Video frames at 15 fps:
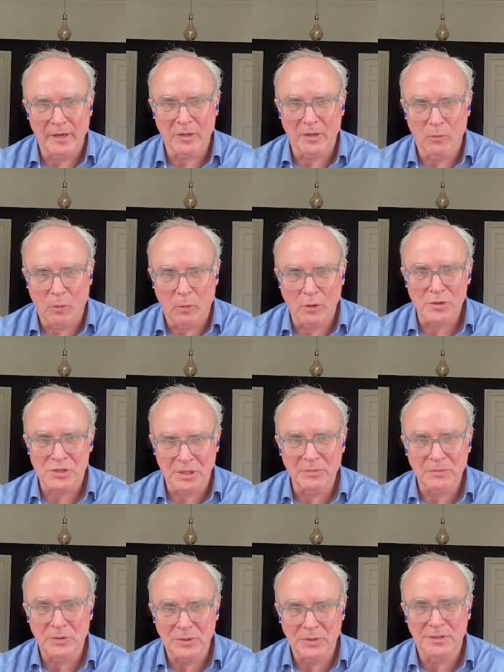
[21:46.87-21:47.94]
American
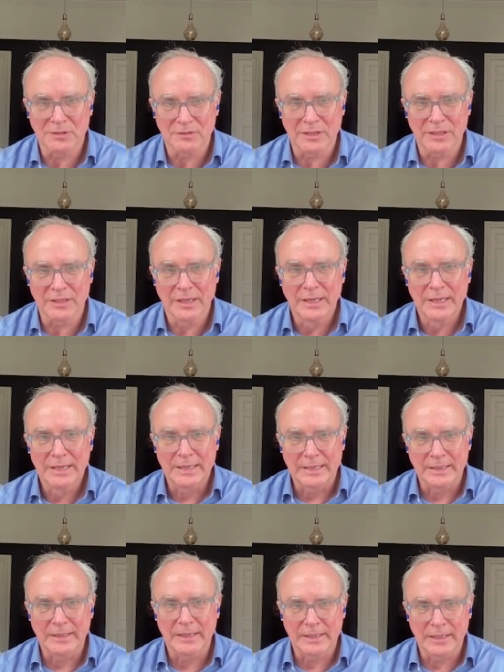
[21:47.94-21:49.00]
warship to intervene
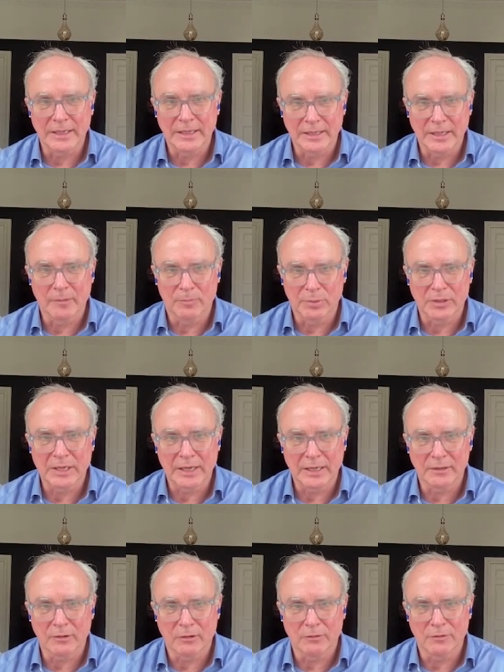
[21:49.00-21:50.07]
in, in, in a
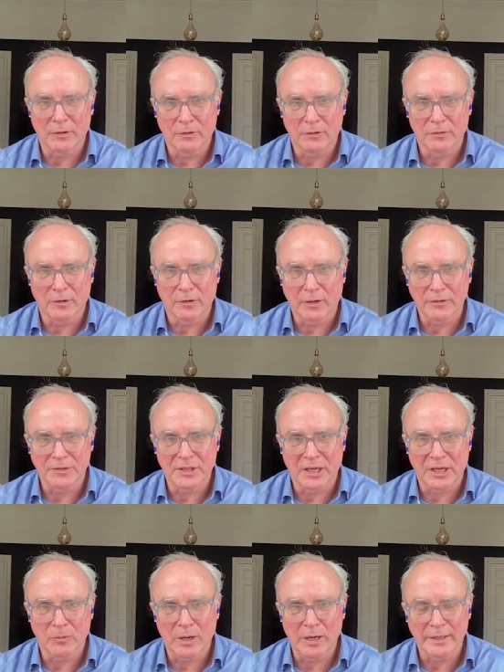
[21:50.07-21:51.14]
blockade of, of
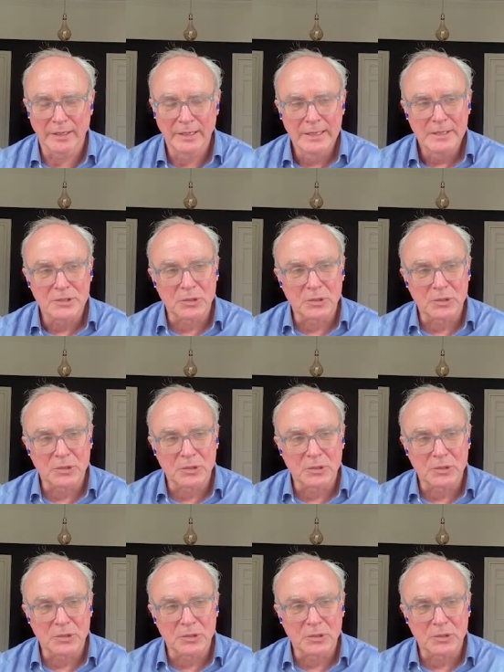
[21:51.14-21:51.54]
around Taiwan.